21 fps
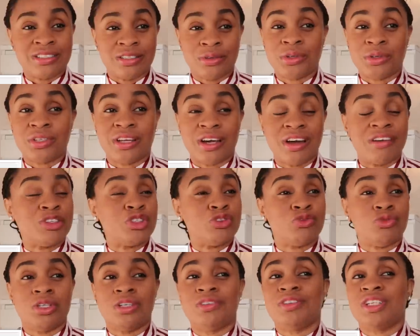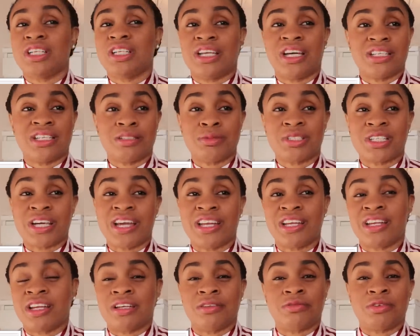The one they have is really really nice. Misguided had